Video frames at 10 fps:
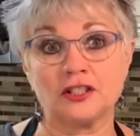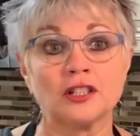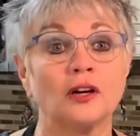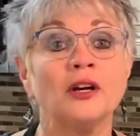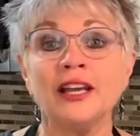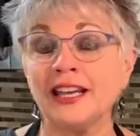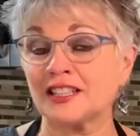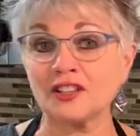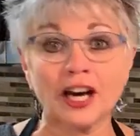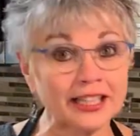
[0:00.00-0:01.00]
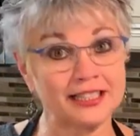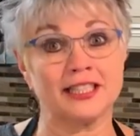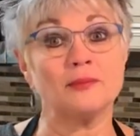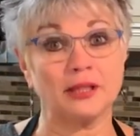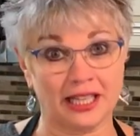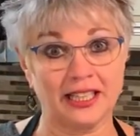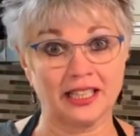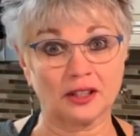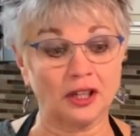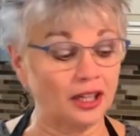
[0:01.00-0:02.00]
So it's not
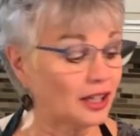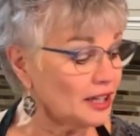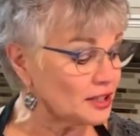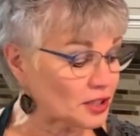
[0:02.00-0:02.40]
intimidating at all.